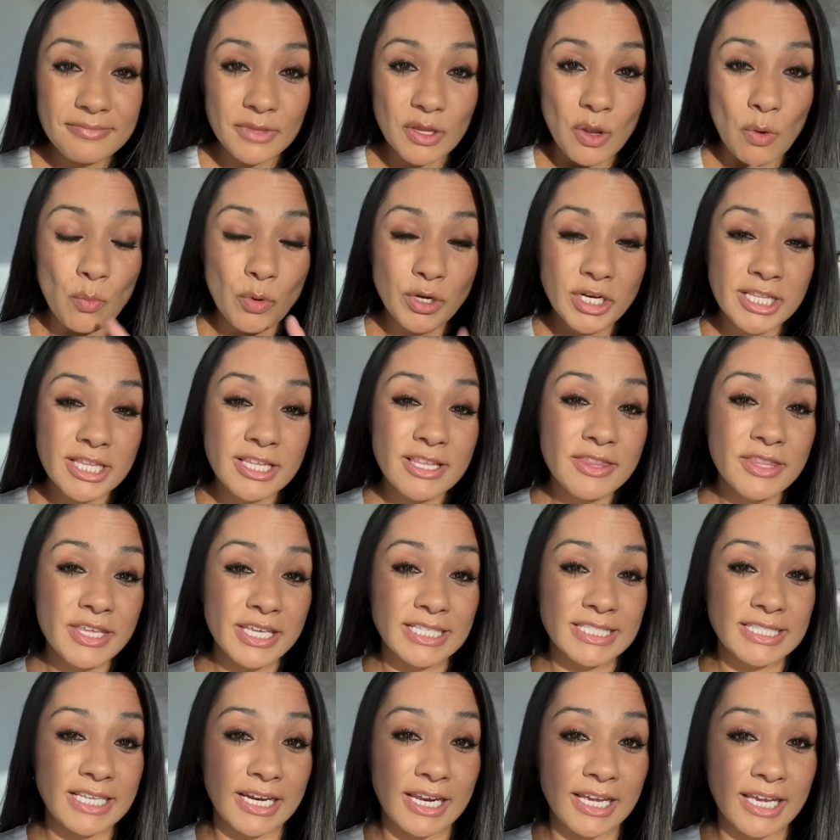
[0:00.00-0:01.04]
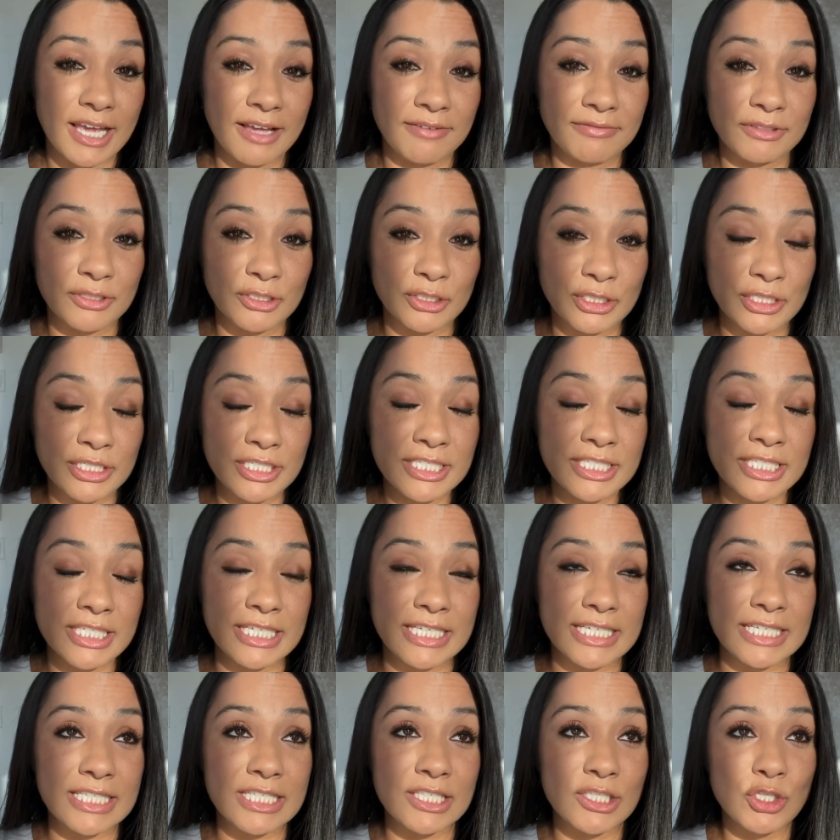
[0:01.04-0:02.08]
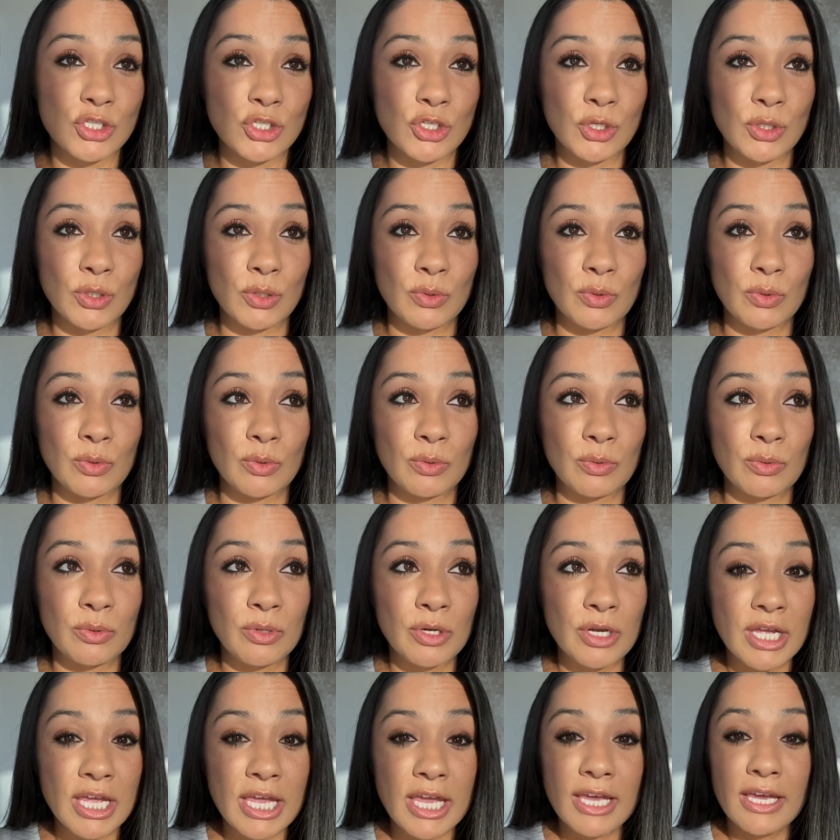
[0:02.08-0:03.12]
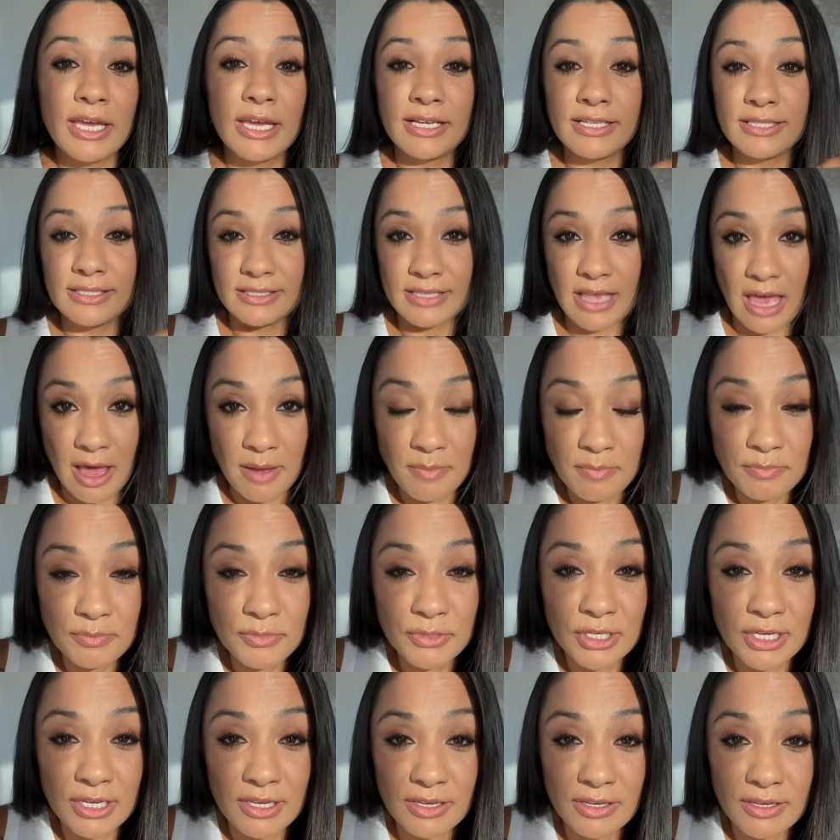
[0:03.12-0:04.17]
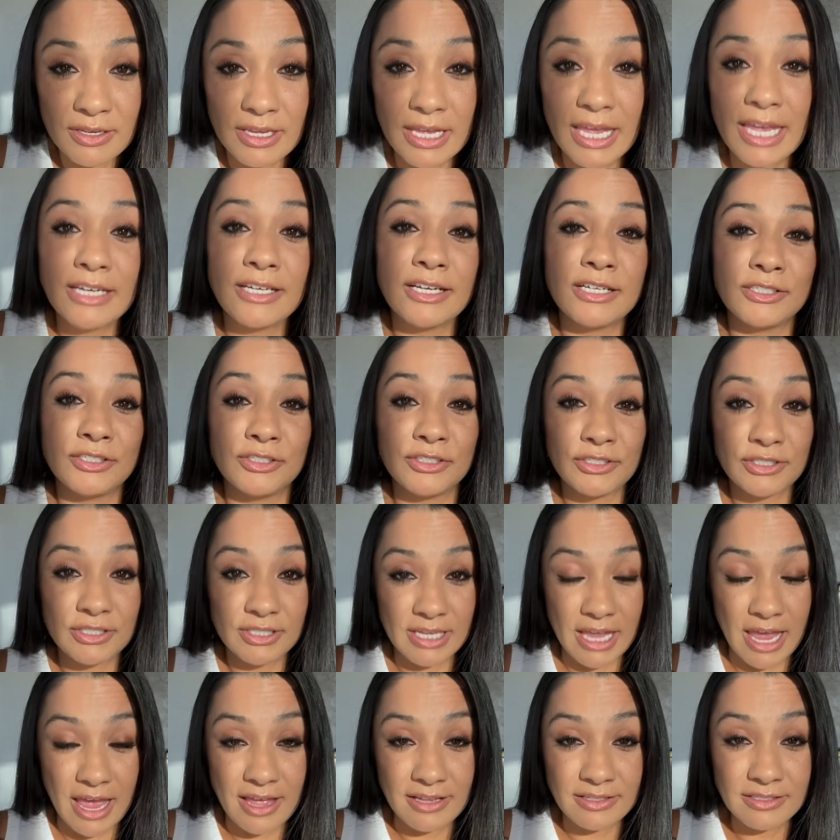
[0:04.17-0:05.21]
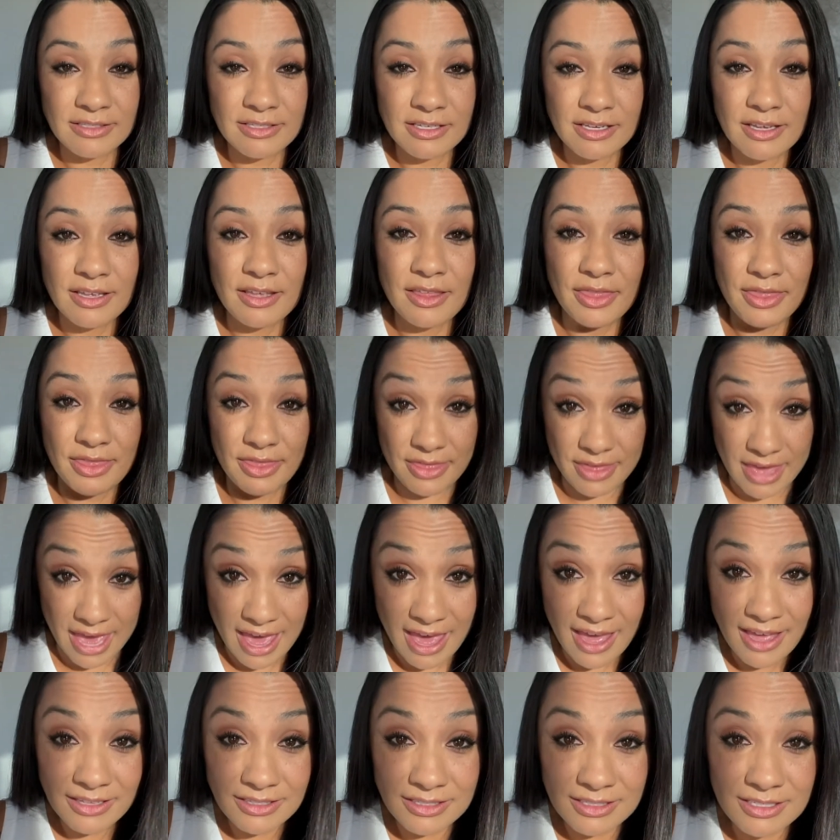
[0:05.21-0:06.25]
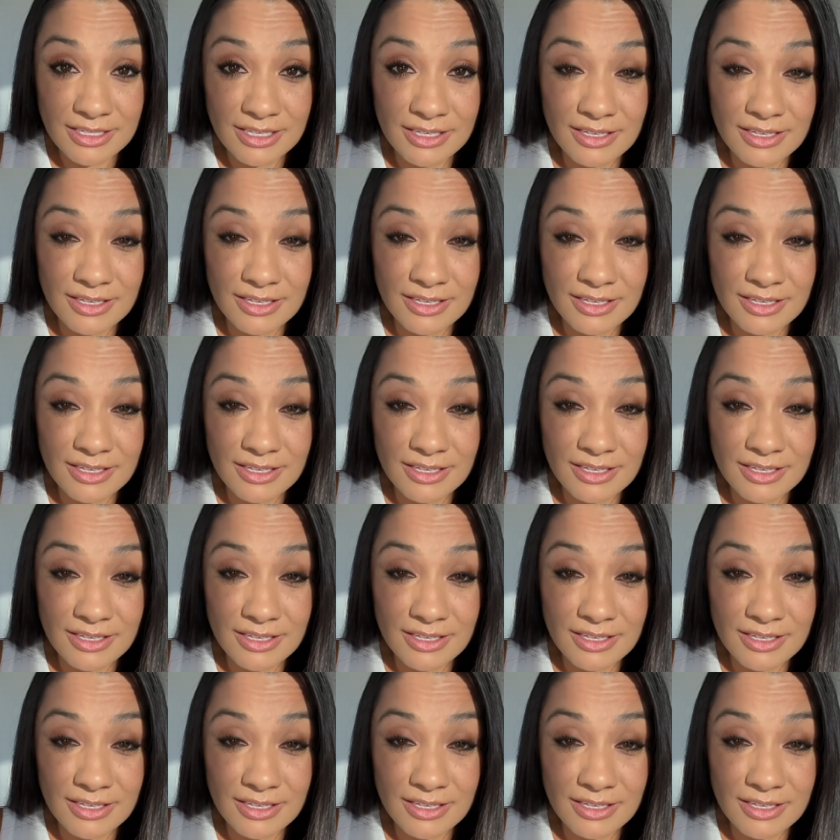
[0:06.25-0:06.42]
One of the things that I have learned is to accept and understand that,